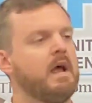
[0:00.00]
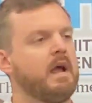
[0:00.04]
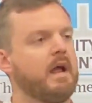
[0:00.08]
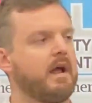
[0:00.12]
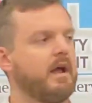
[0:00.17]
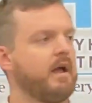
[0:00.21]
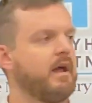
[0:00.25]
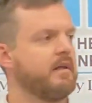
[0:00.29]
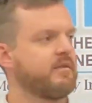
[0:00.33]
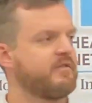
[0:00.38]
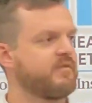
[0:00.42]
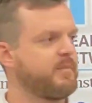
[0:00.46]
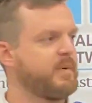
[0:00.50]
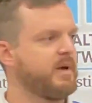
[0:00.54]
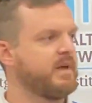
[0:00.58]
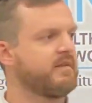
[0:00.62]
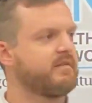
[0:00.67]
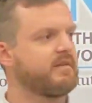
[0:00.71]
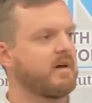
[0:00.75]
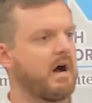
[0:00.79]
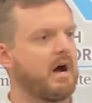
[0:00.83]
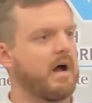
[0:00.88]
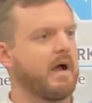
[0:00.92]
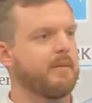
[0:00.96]
and
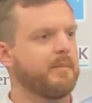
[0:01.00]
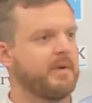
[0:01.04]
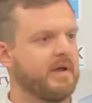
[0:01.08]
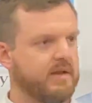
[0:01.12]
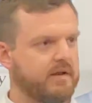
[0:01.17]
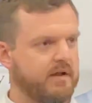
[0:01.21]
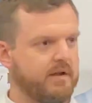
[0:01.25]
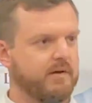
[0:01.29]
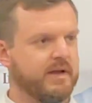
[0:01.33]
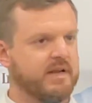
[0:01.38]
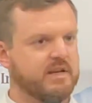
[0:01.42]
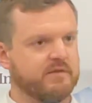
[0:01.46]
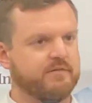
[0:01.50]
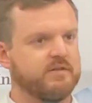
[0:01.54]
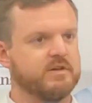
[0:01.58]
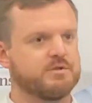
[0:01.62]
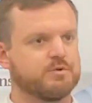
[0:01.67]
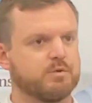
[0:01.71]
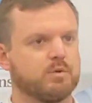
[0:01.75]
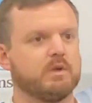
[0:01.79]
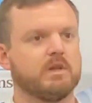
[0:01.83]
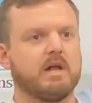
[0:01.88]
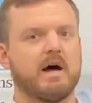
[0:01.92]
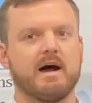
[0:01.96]
spend time
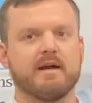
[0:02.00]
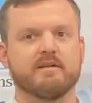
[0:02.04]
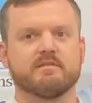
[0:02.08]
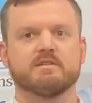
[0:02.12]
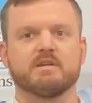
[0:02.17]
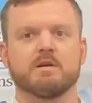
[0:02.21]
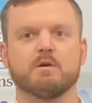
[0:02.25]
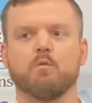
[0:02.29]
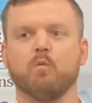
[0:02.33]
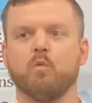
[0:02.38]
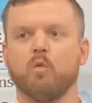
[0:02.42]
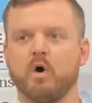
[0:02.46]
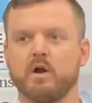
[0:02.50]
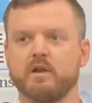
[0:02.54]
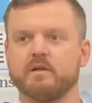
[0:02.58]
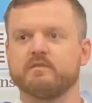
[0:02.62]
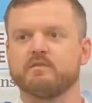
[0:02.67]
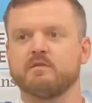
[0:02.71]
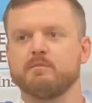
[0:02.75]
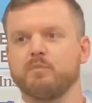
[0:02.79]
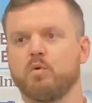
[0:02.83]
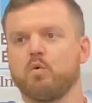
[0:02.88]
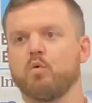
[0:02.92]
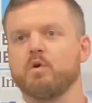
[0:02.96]
individualizing what
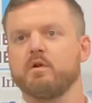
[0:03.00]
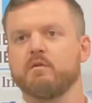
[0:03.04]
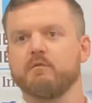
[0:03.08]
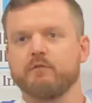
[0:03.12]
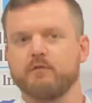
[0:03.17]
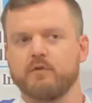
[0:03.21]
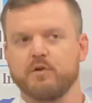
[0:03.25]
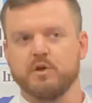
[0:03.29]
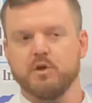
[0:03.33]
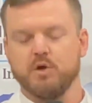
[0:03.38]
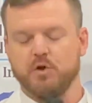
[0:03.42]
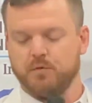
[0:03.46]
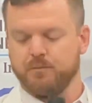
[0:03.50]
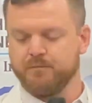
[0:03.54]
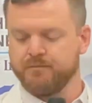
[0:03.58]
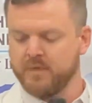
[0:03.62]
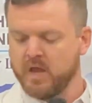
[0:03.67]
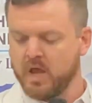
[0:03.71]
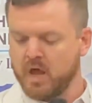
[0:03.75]
is important for you.